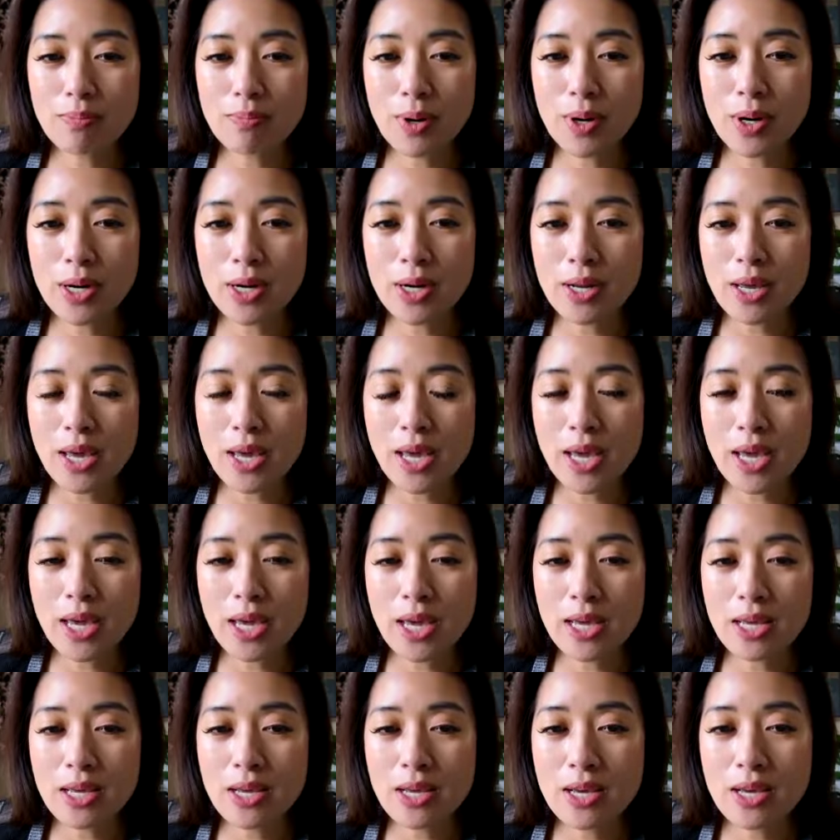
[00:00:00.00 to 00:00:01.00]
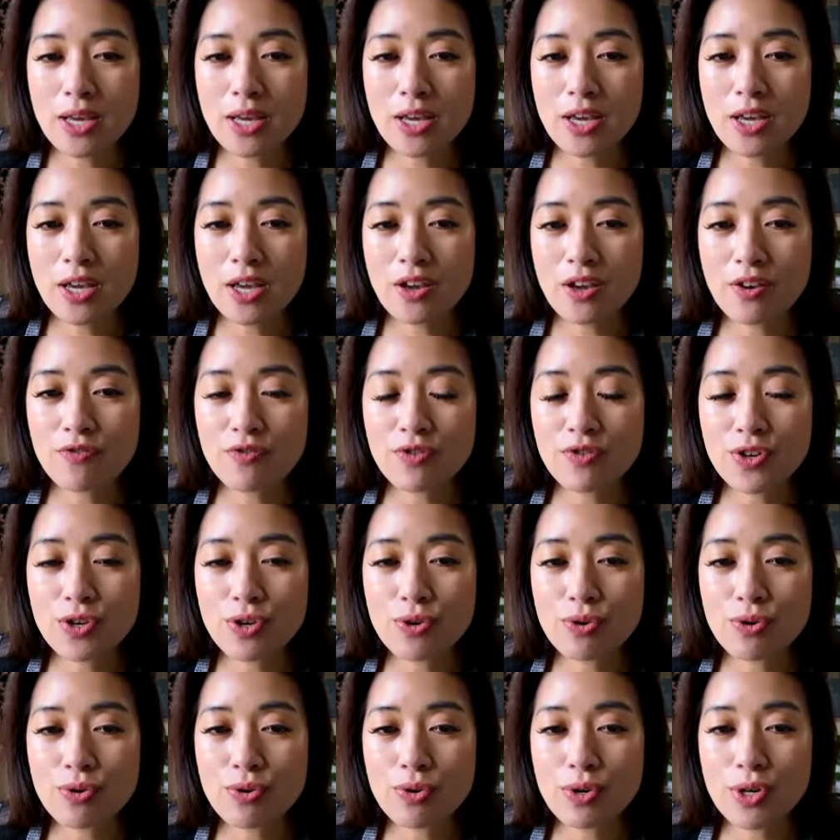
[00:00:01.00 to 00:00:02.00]
Part A, if
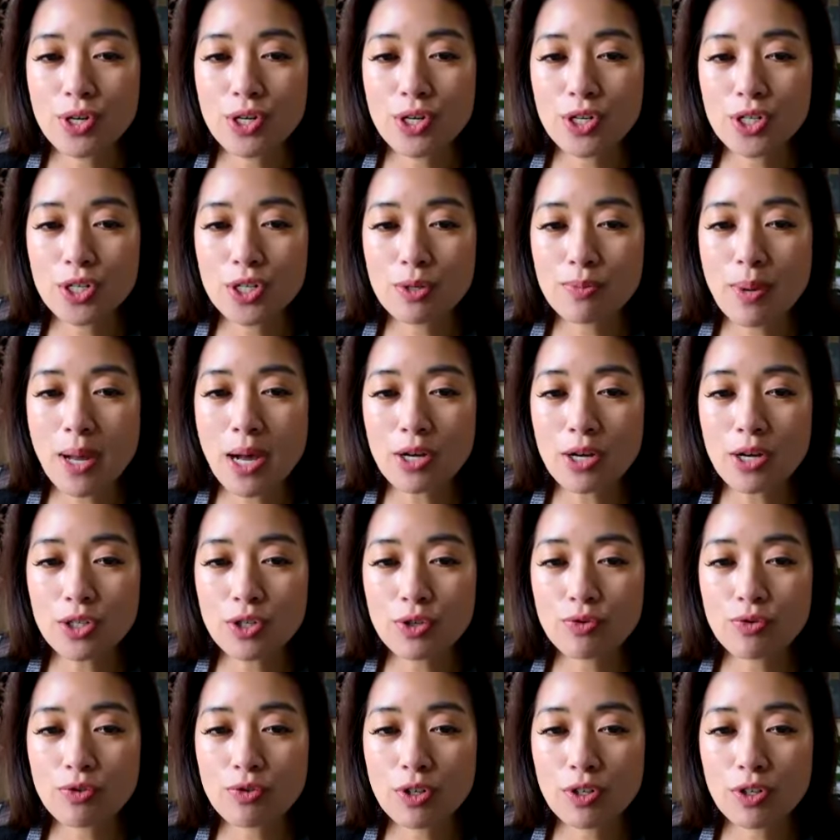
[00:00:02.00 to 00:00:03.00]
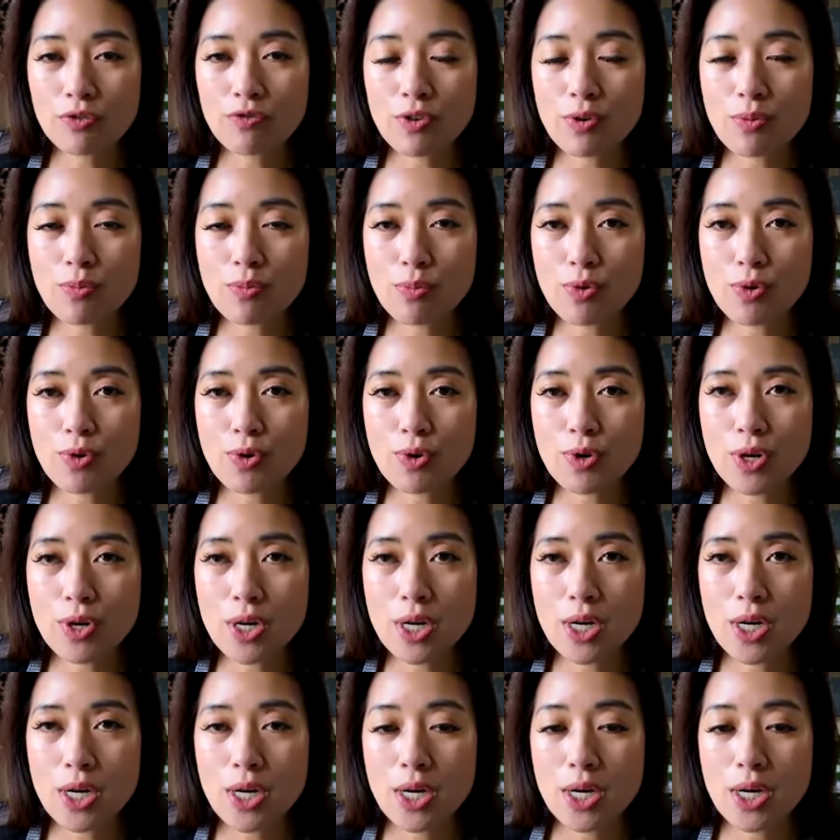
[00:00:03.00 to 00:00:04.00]
you or your spouse work for
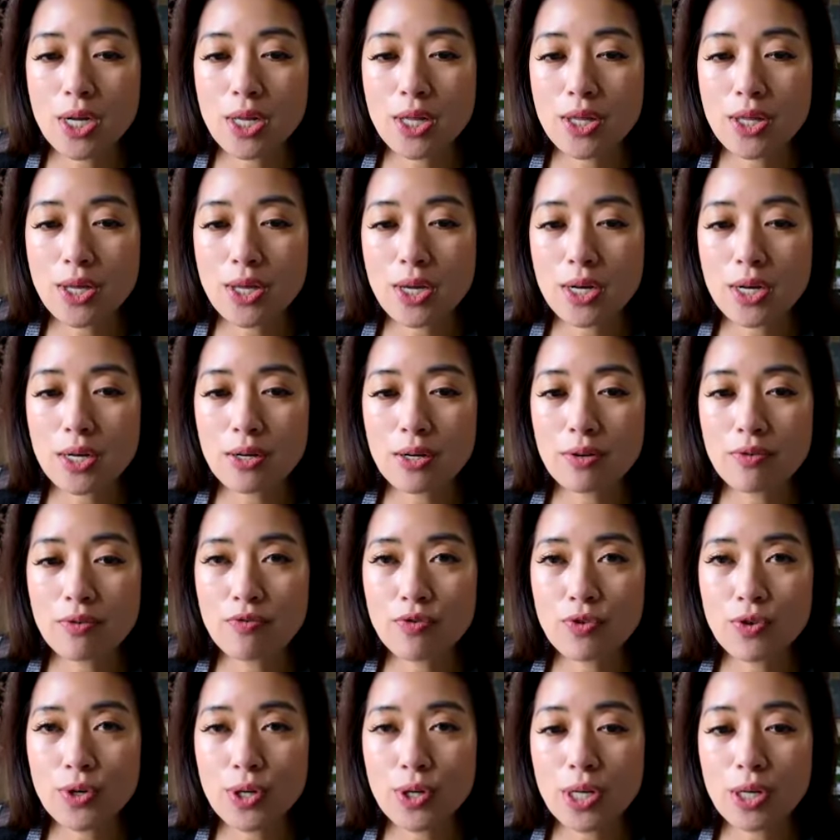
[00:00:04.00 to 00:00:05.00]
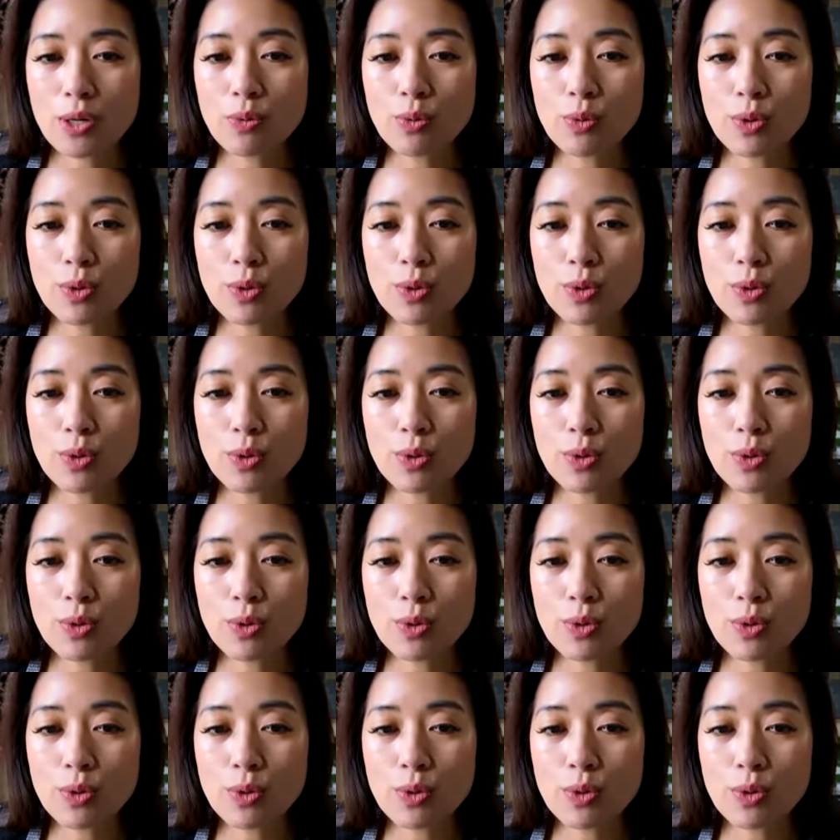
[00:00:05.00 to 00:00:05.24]
more than 40